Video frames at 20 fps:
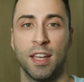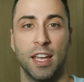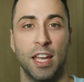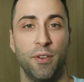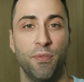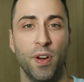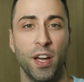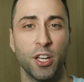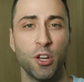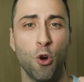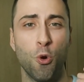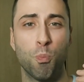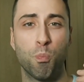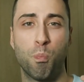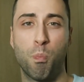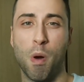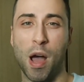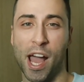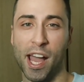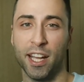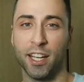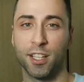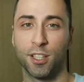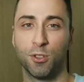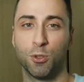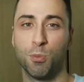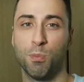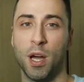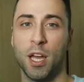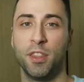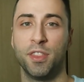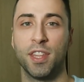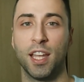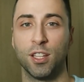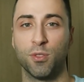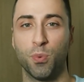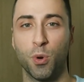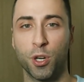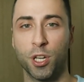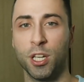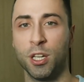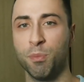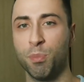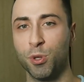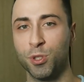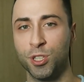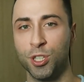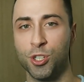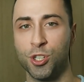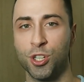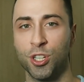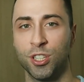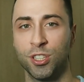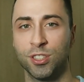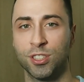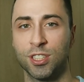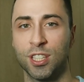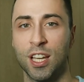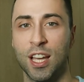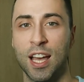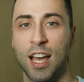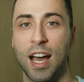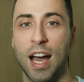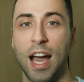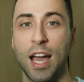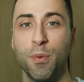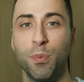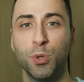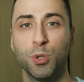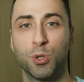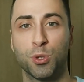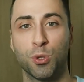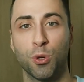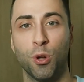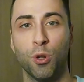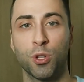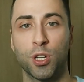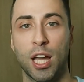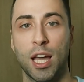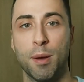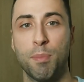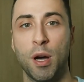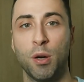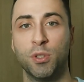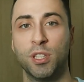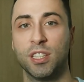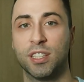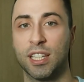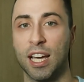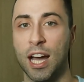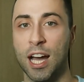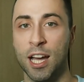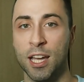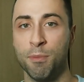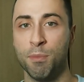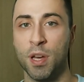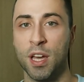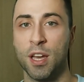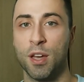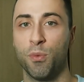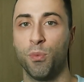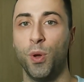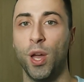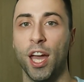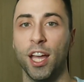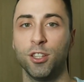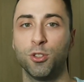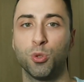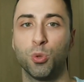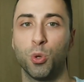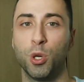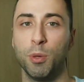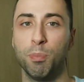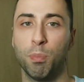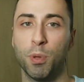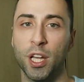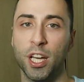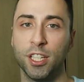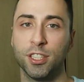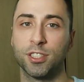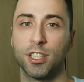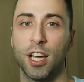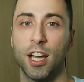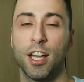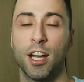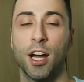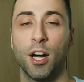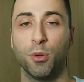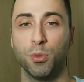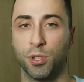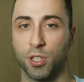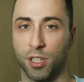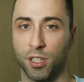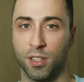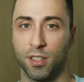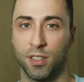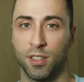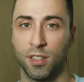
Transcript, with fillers: If I go back to my networking positions, I would talk about the time we had to replace a router.